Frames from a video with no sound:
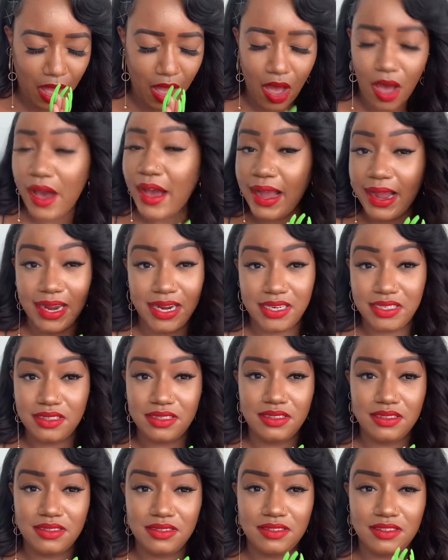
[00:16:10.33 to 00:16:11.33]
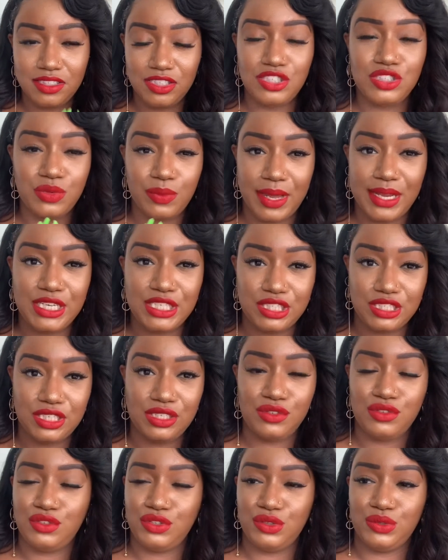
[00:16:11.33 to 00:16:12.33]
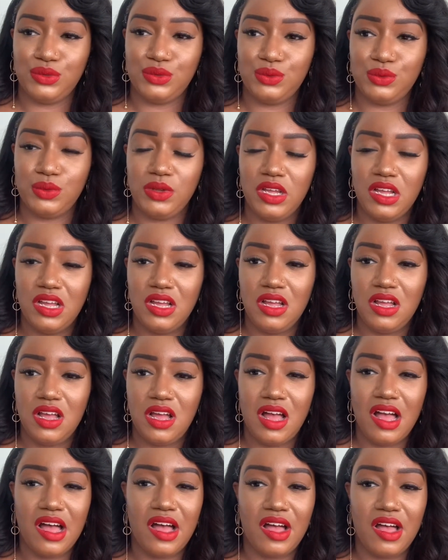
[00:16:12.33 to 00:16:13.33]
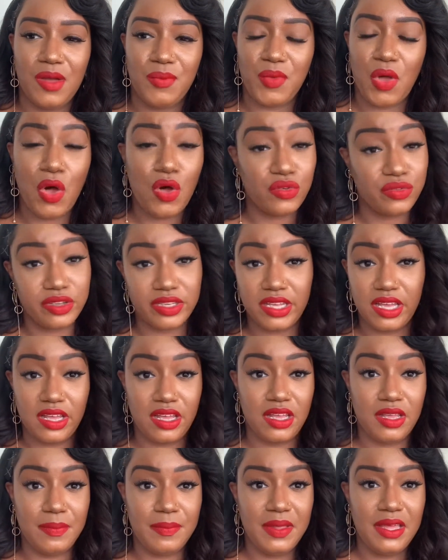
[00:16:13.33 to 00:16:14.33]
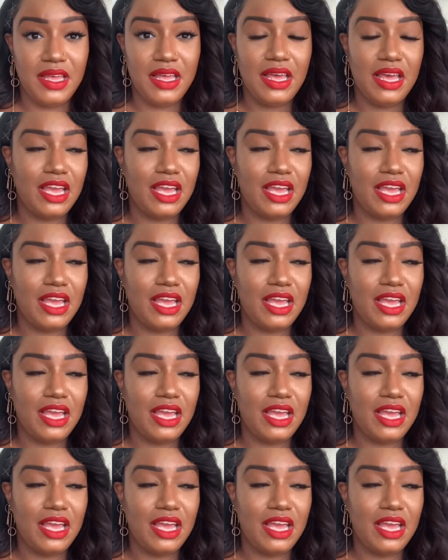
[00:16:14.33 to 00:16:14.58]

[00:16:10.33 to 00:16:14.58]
hard situation to um, overcome.